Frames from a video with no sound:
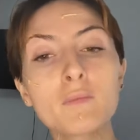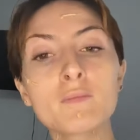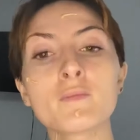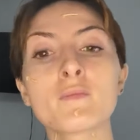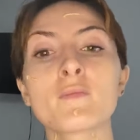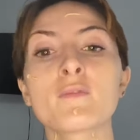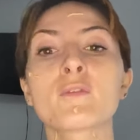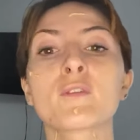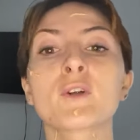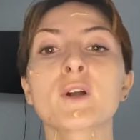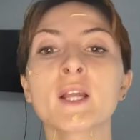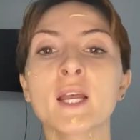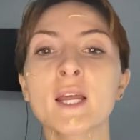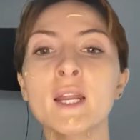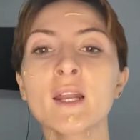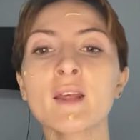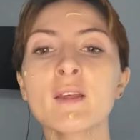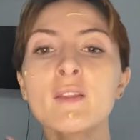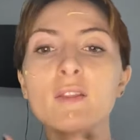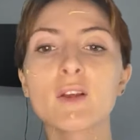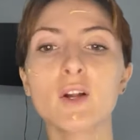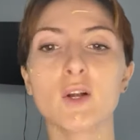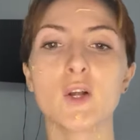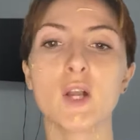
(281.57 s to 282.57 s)
forgetting
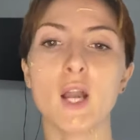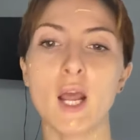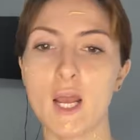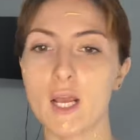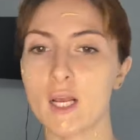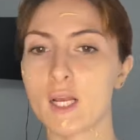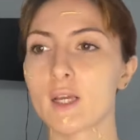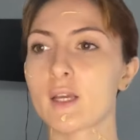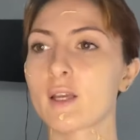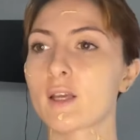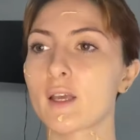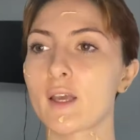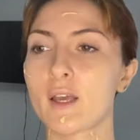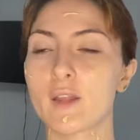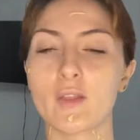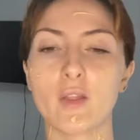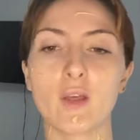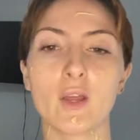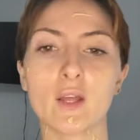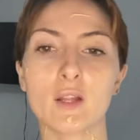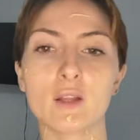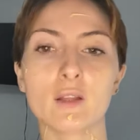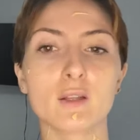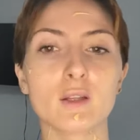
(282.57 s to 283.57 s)
their neck and like
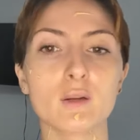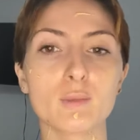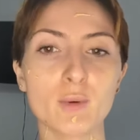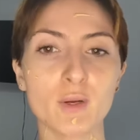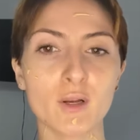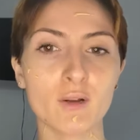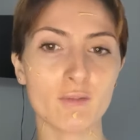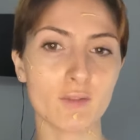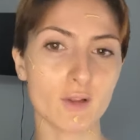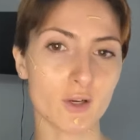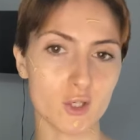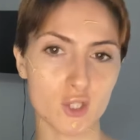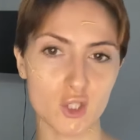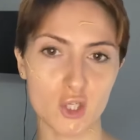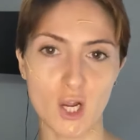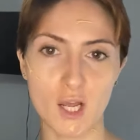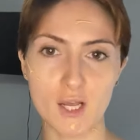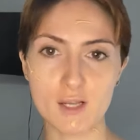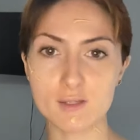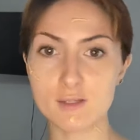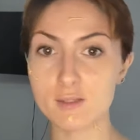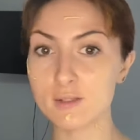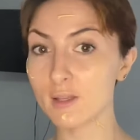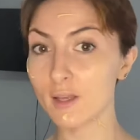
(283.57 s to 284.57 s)
a little bit of their chest,